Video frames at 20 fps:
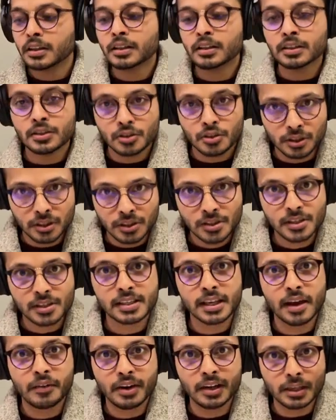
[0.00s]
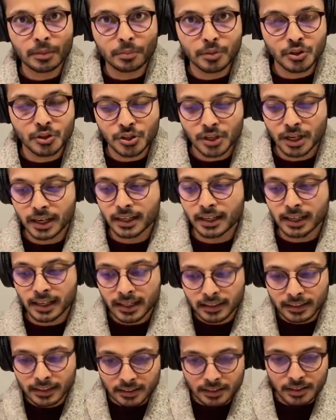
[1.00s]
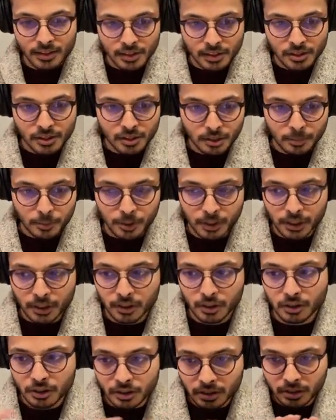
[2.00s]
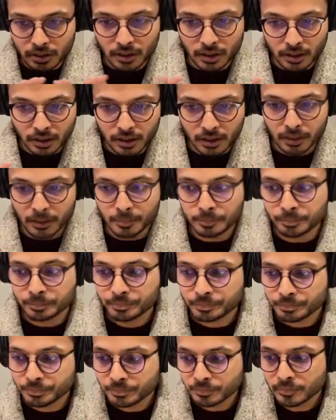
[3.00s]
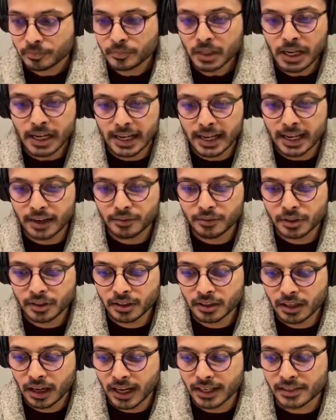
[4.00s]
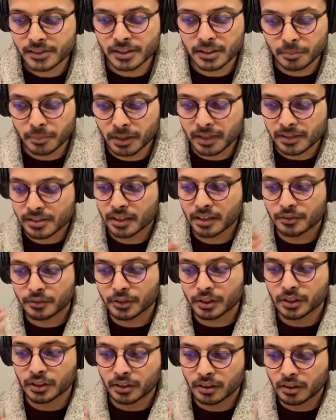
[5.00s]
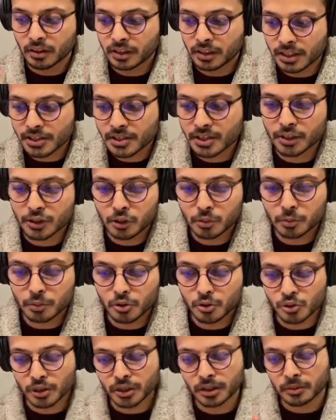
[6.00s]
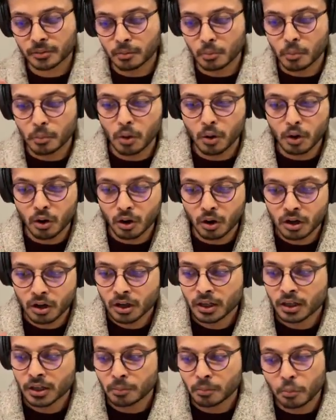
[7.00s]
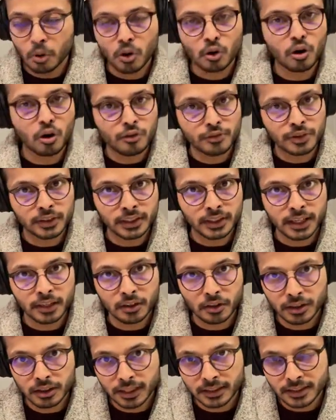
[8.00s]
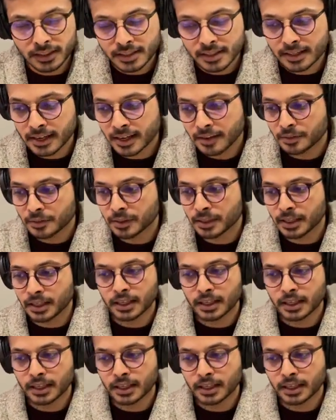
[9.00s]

So this is 70%, and I think this is a pretty good level. I see myself here listening to music more often than not at this level, and